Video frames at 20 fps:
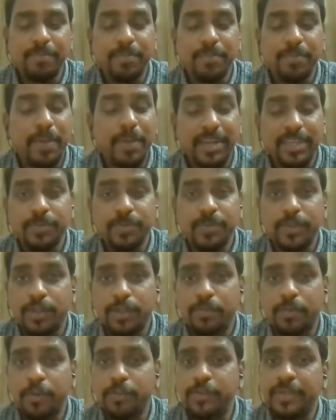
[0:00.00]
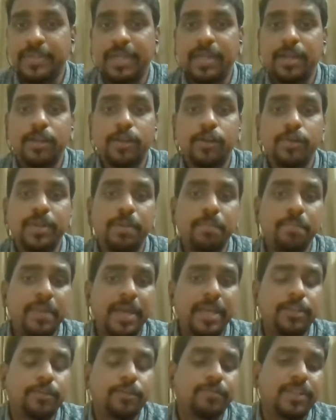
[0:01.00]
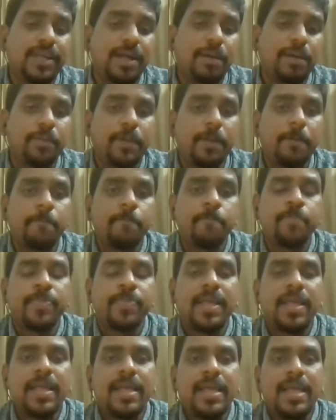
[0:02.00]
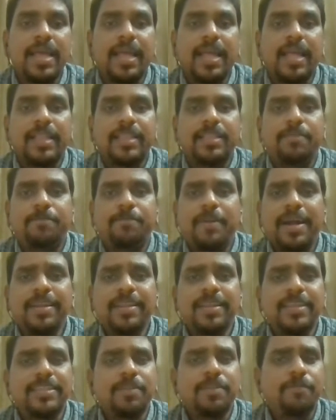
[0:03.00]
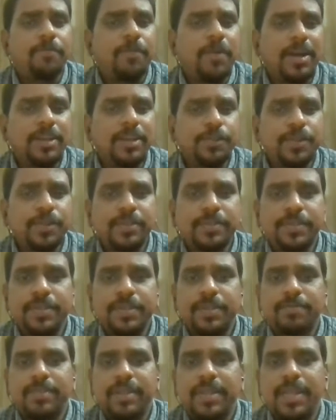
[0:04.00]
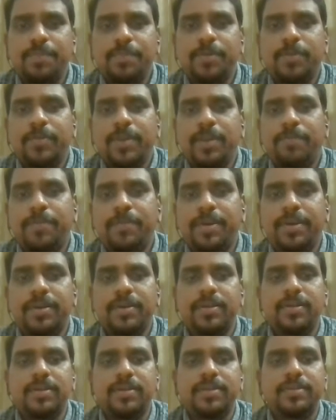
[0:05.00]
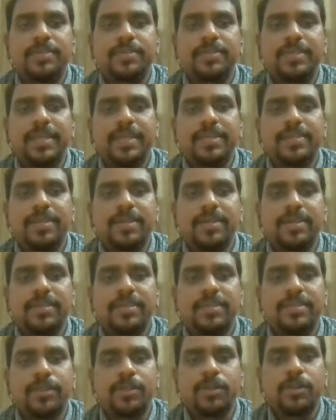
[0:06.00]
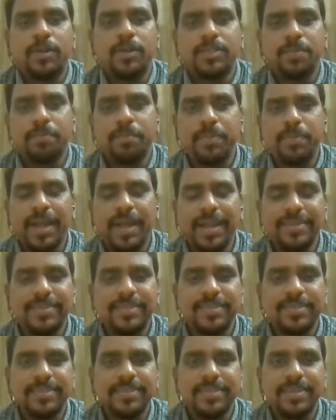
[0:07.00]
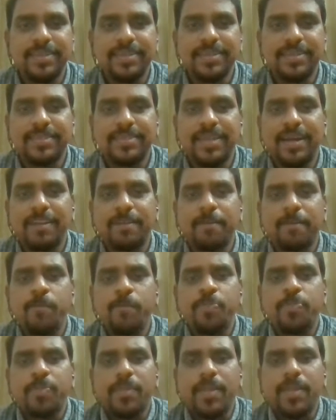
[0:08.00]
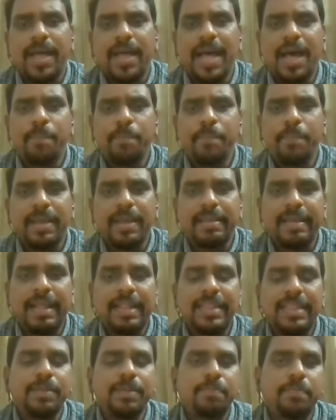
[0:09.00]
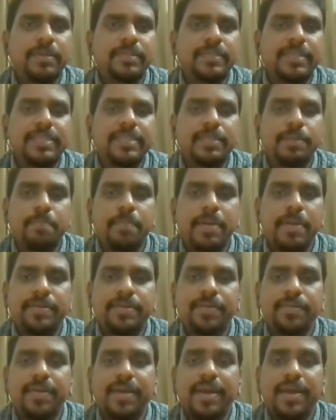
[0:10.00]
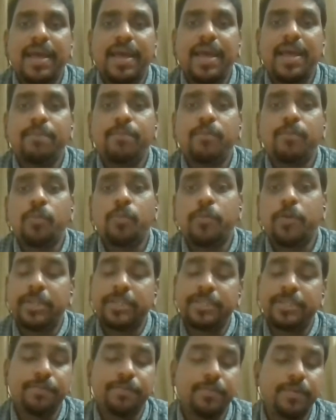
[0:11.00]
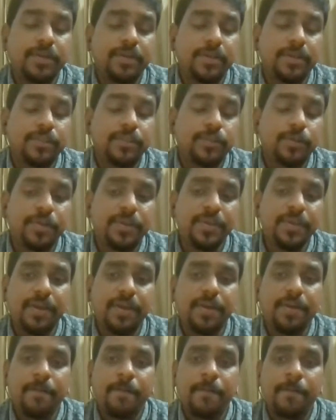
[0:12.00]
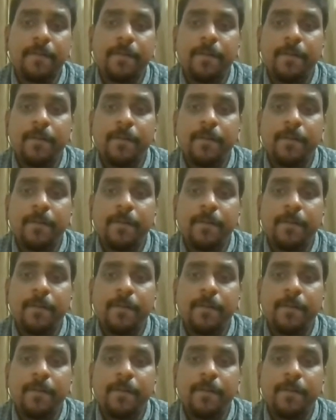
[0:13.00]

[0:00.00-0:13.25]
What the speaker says: the management to project a good image of the company. And finally, the functional theory of the labor welfare states the concept behind this theory is that a happy and healthy person is a better and more productive worker. So here,